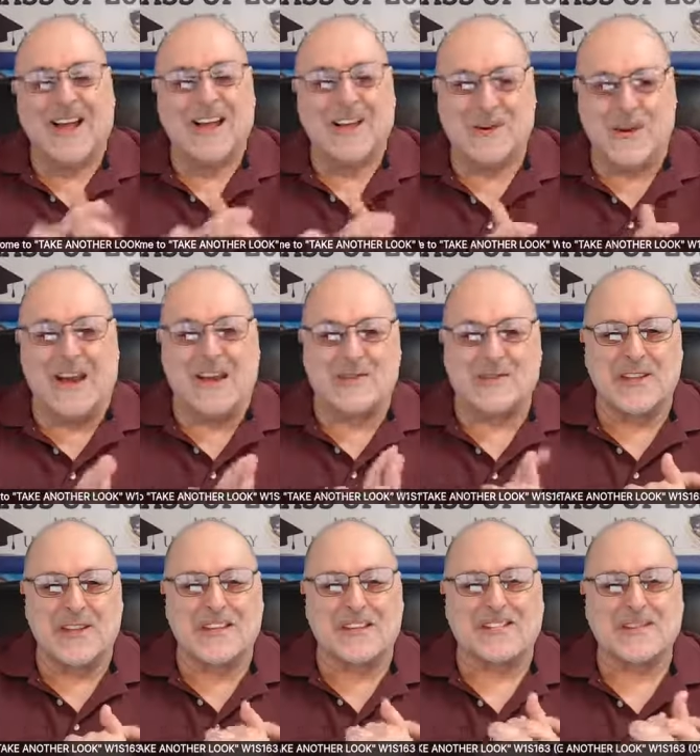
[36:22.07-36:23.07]
You ready for
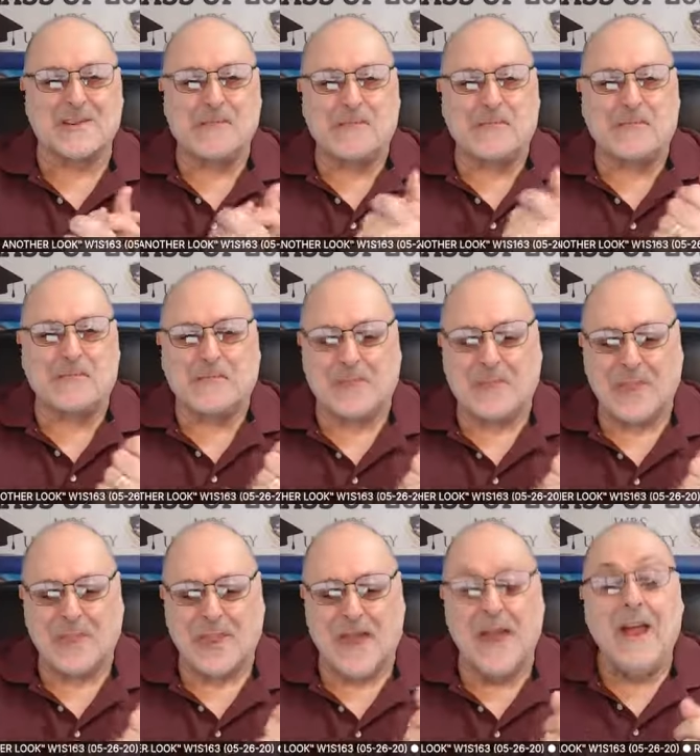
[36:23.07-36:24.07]
this?
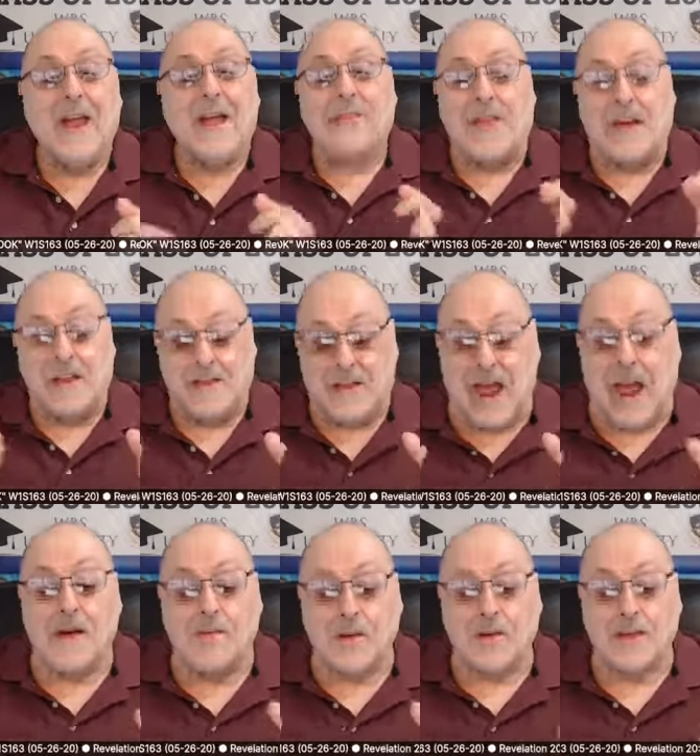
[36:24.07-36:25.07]
The
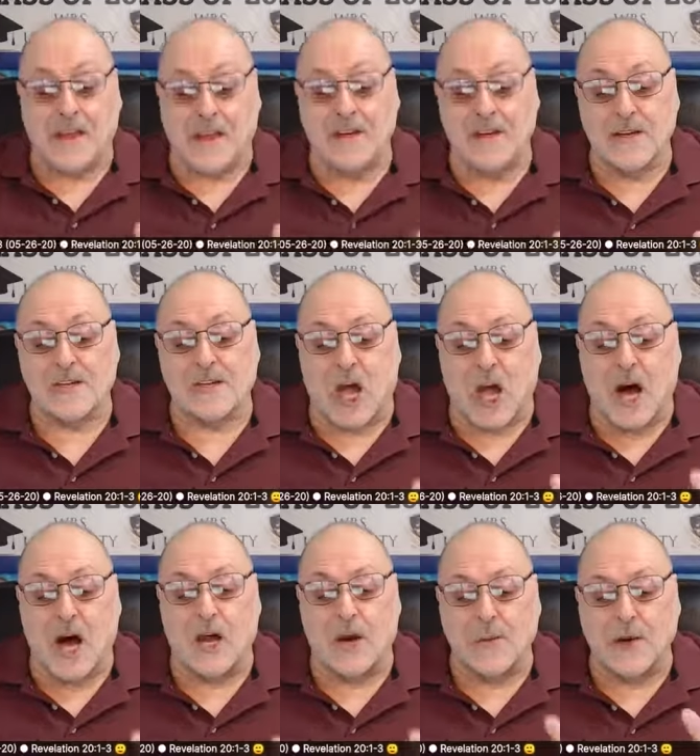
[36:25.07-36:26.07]
devil is
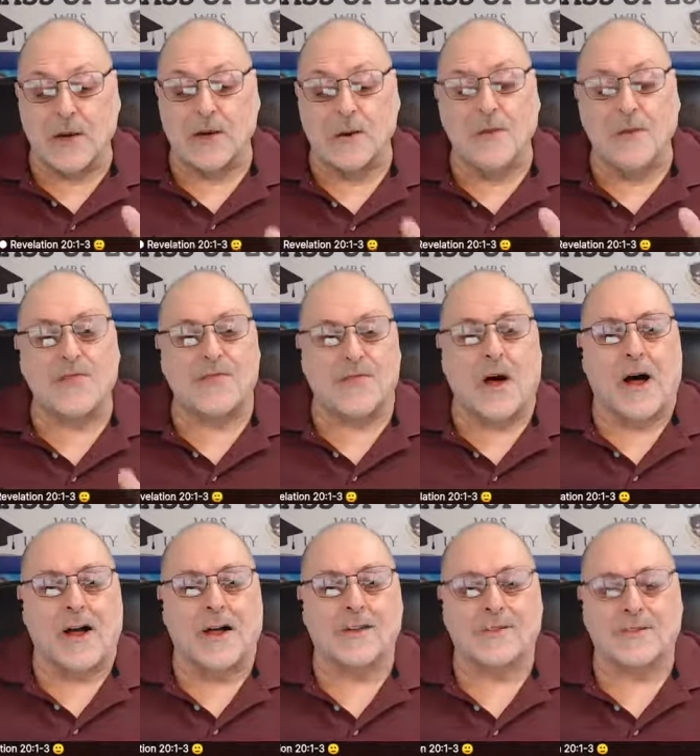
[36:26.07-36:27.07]
unrenewed
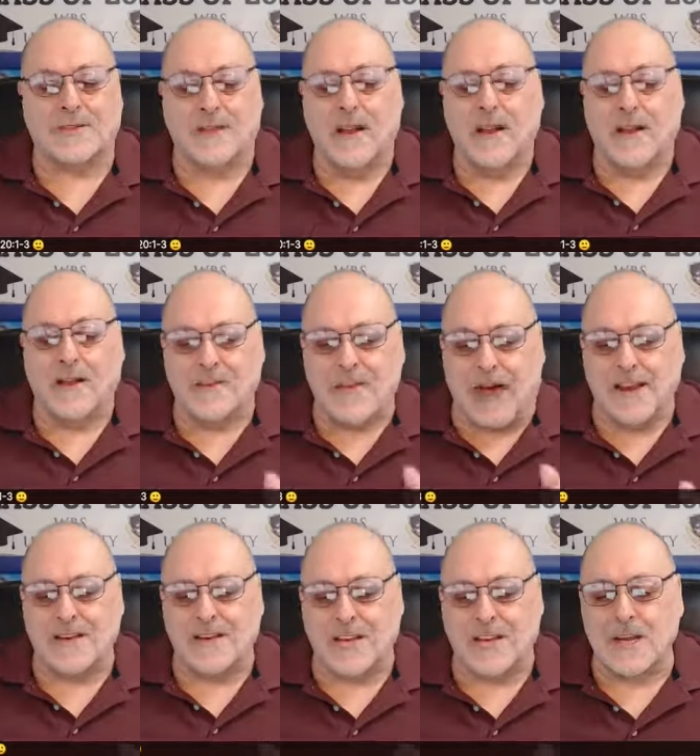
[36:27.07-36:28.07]
thoughts that
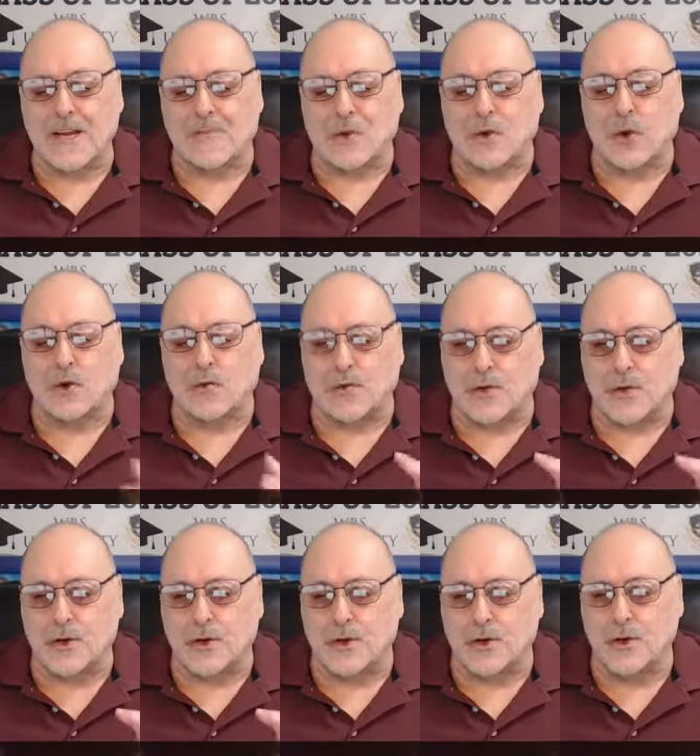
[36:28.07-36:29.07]
attempt to
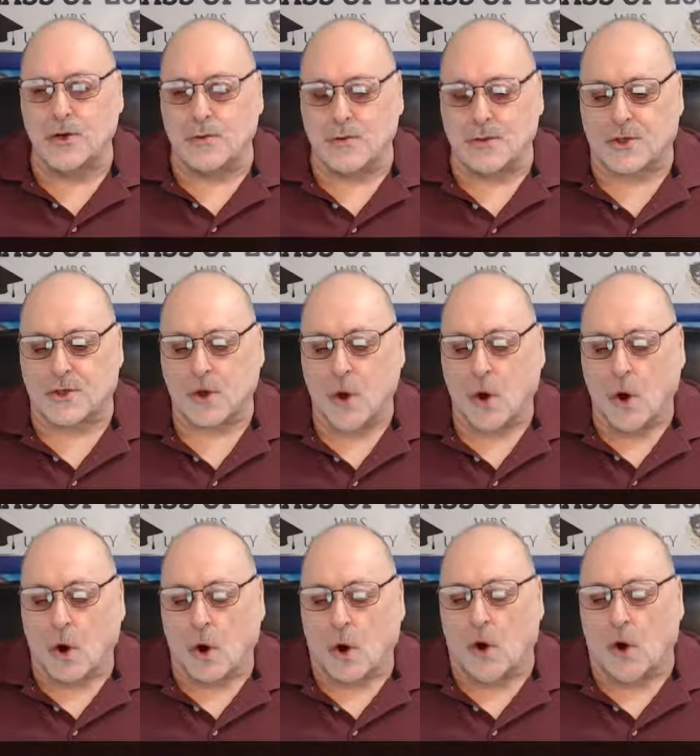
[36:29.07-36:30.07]
traduce
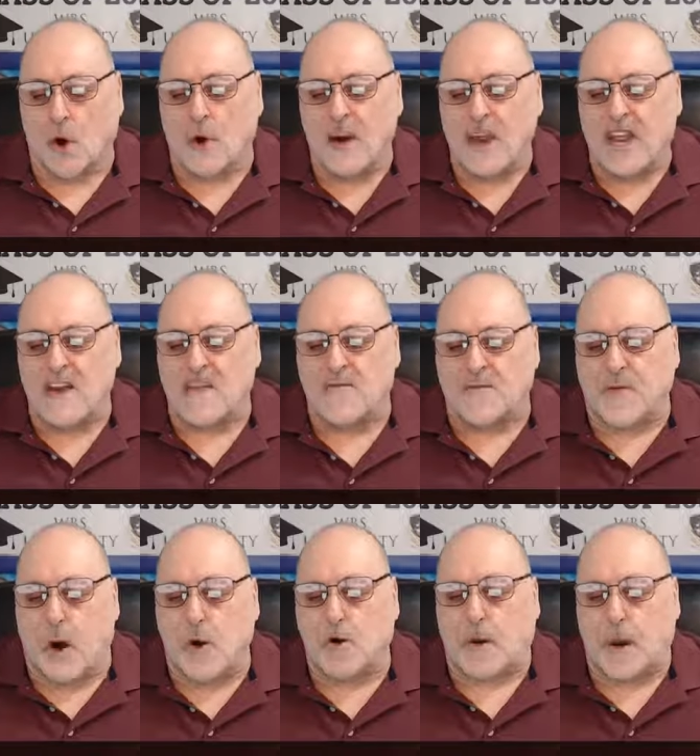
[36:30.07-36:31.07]
or
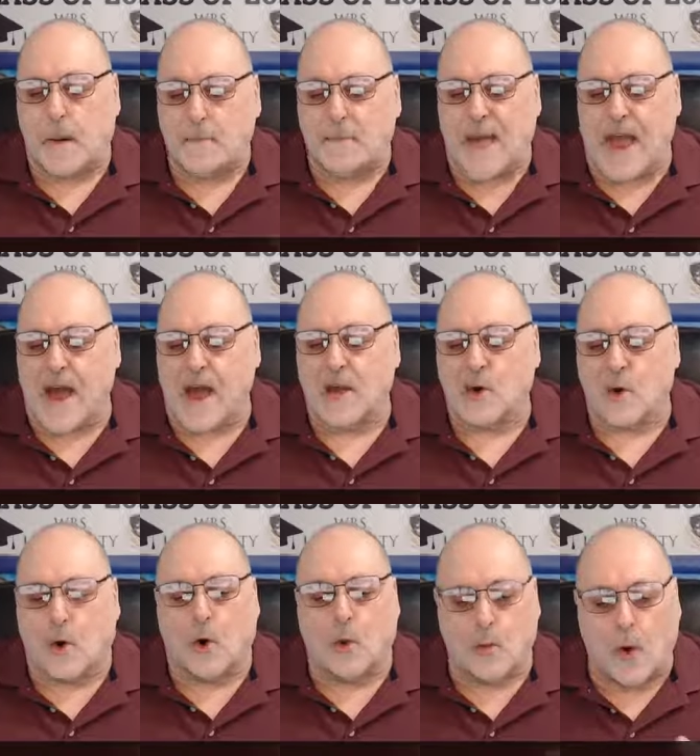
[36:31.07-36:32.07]
invoke bad
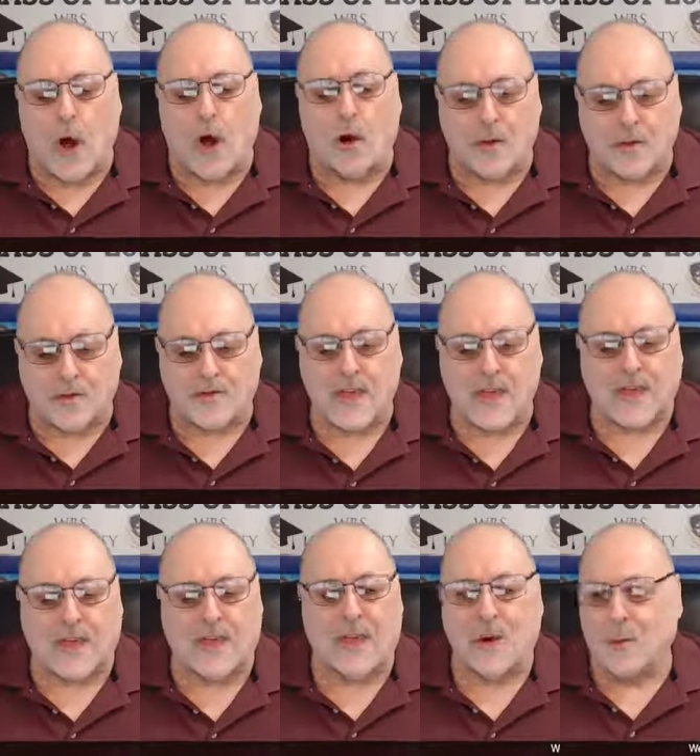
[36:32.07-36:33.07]
or wrong
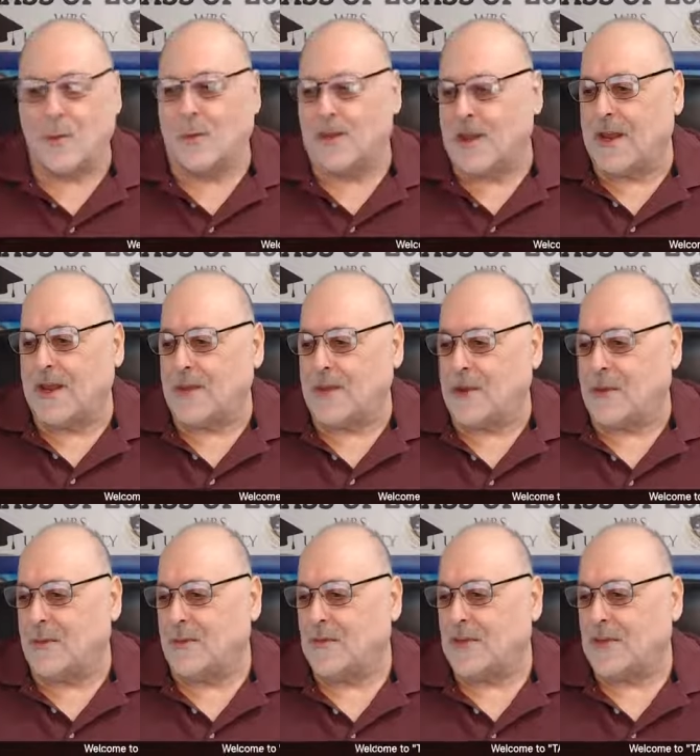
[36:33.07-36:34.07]
thinking within
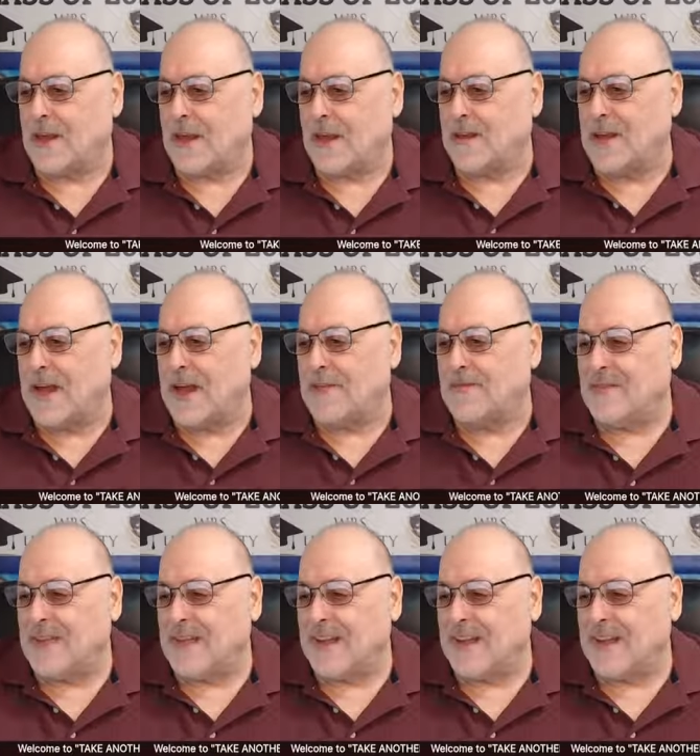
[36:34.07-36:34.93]
you. Amen?